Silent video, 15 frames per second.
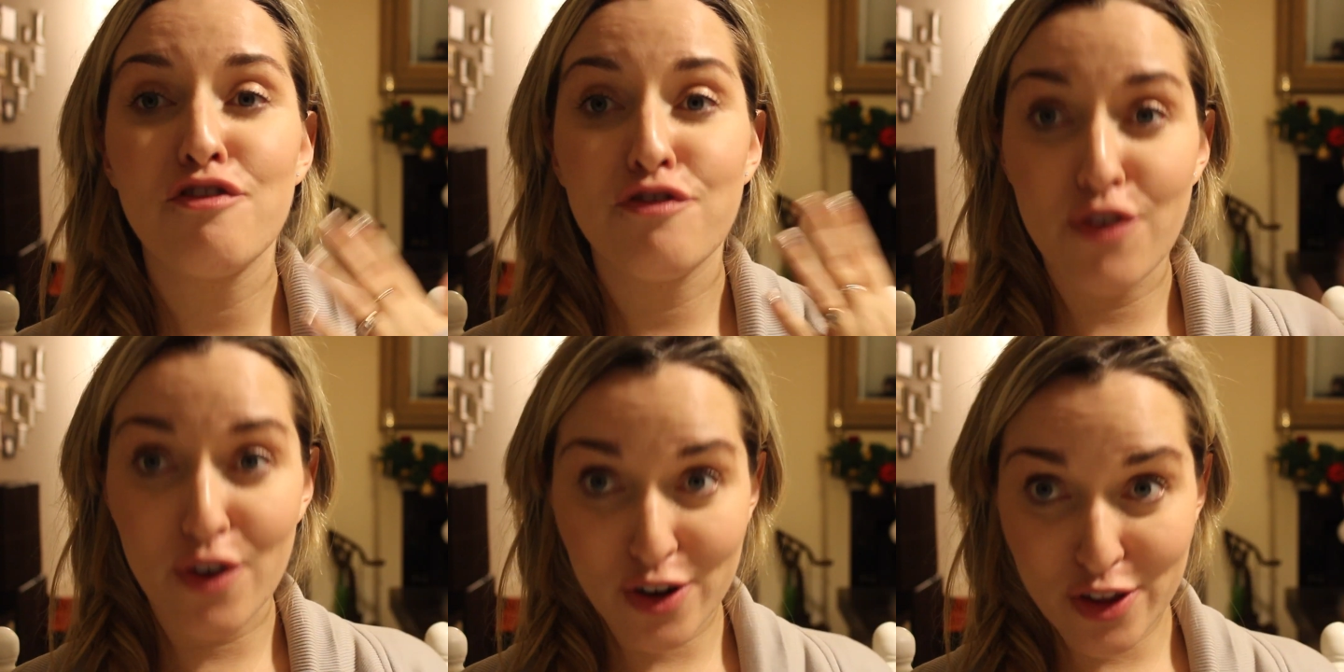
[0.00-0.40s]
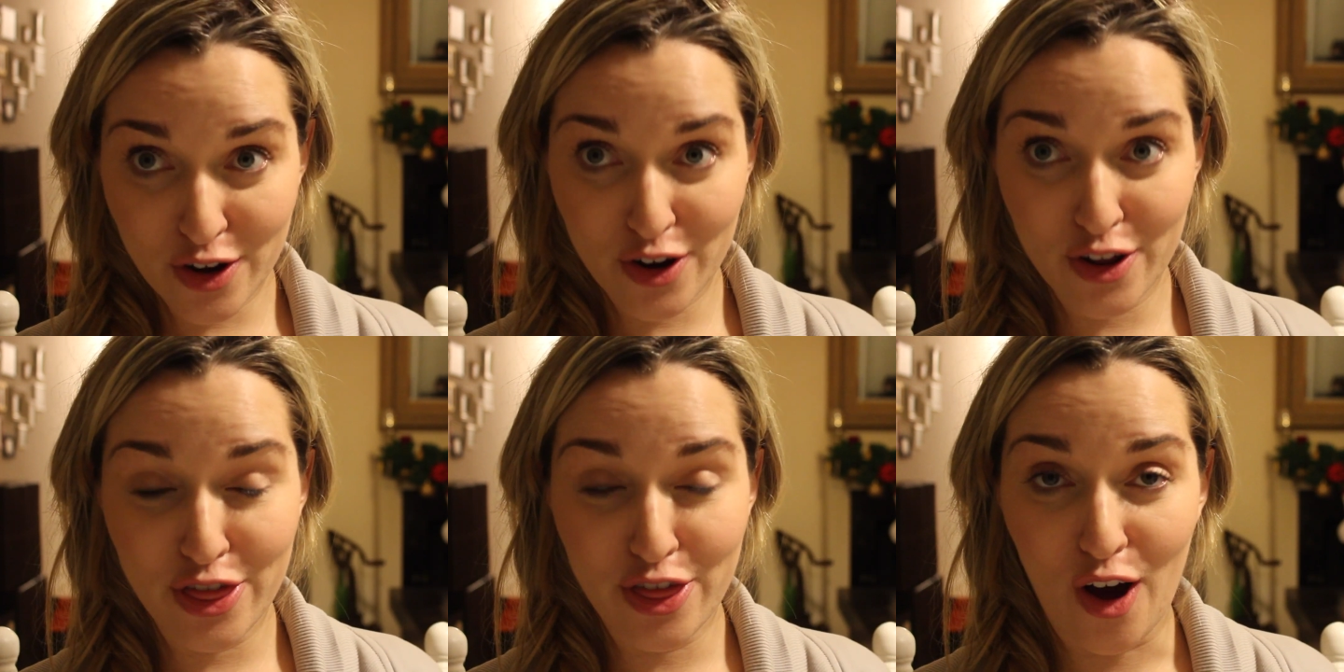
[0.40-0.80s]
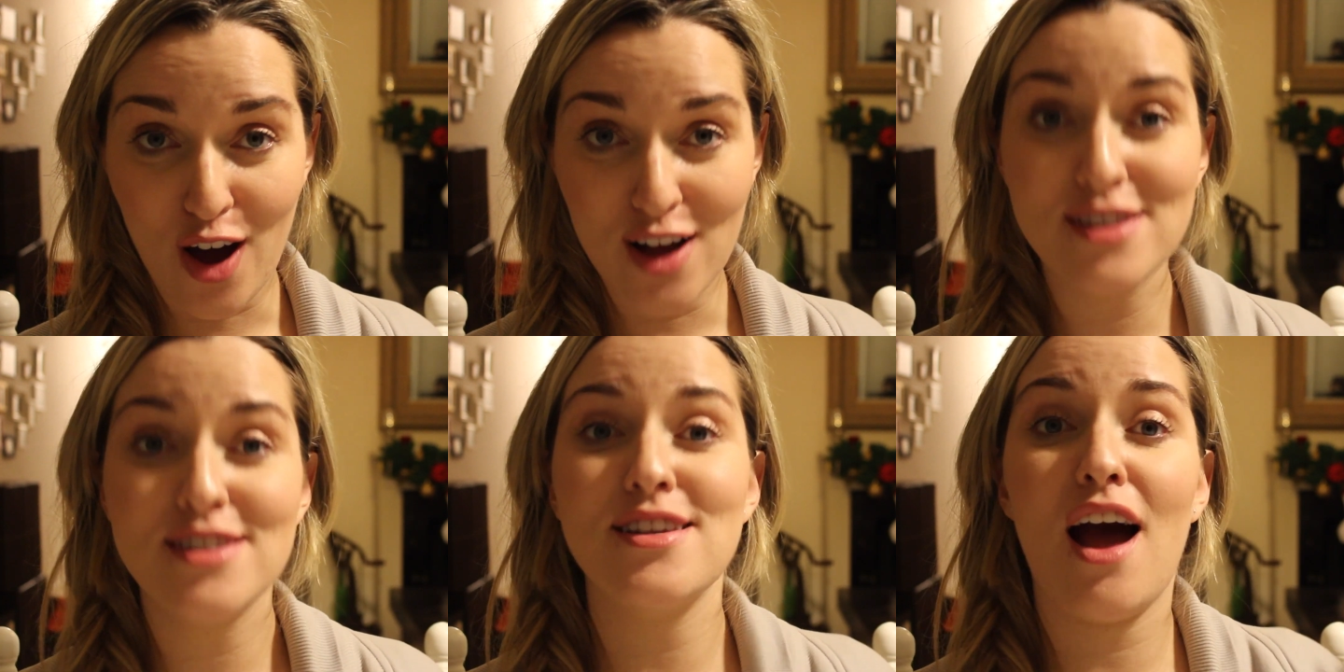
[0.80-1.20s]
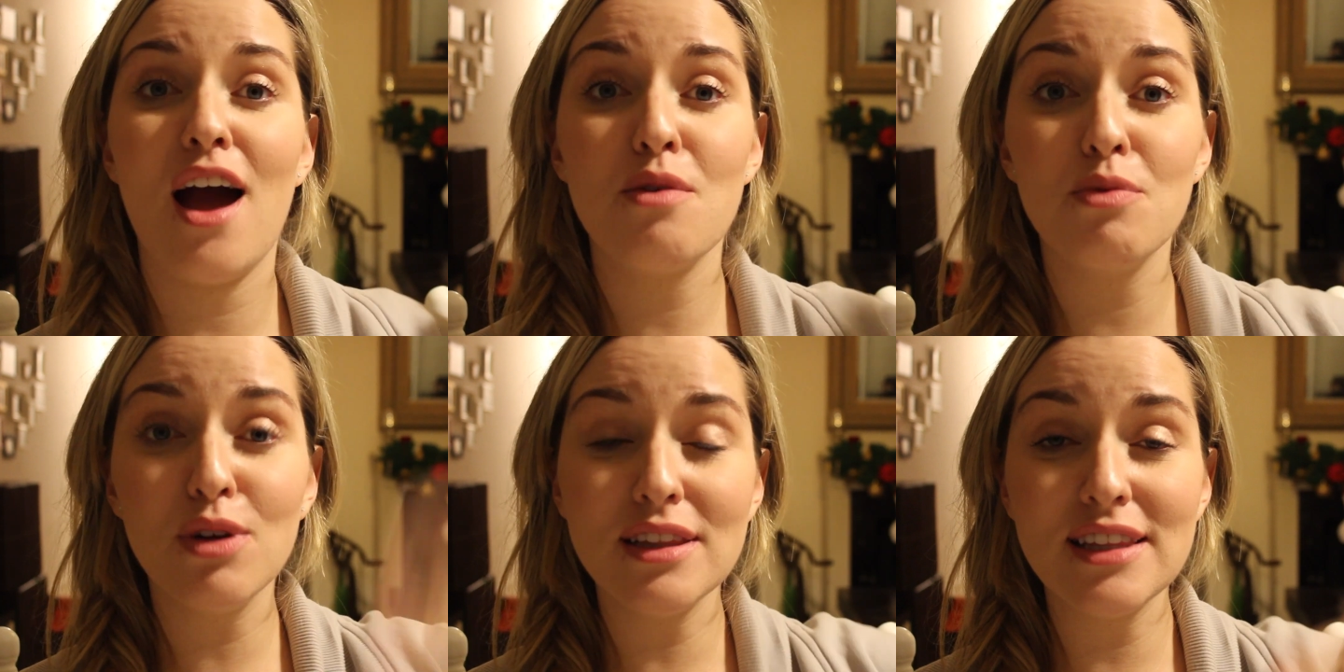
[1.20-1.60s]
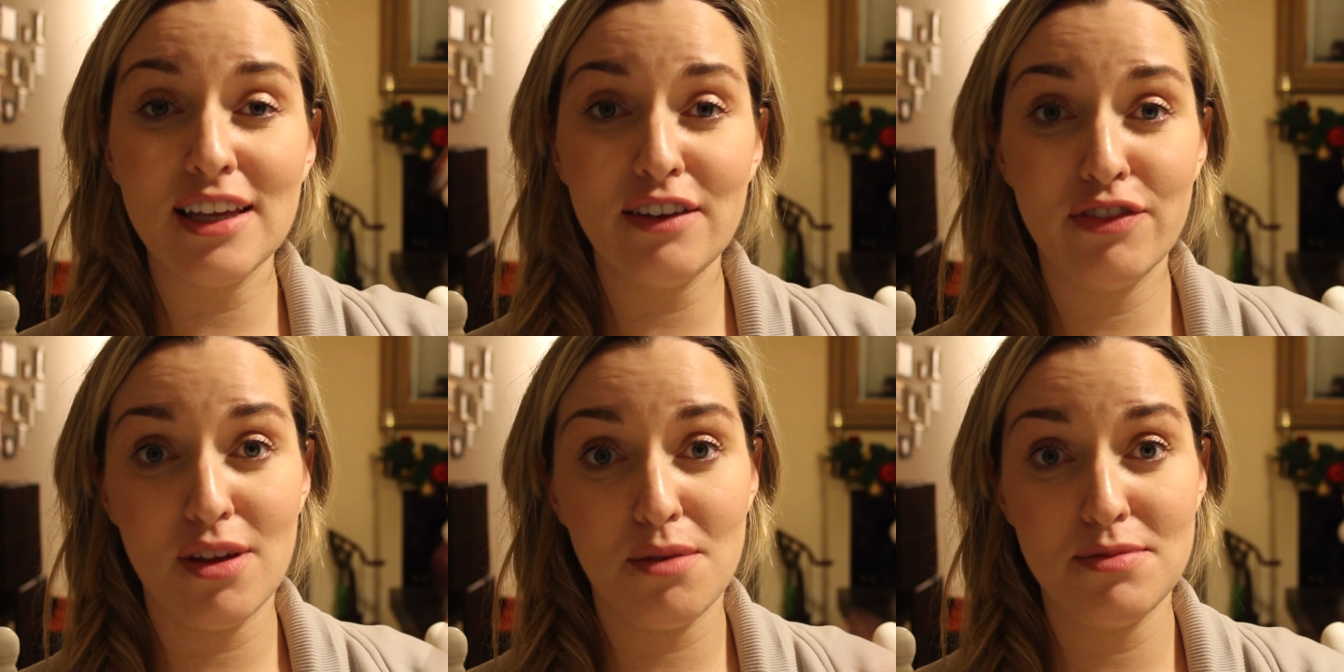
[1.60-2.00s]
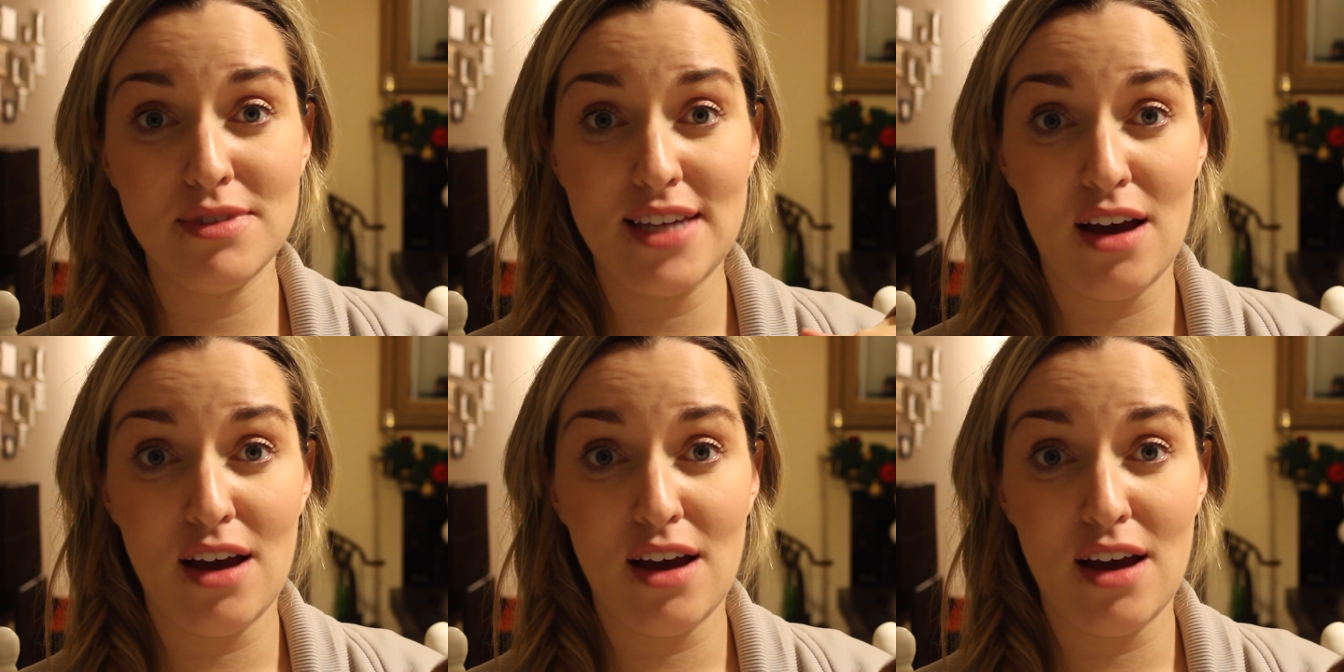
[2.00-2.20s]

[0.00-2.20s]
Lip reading: further thoughts, I will leave them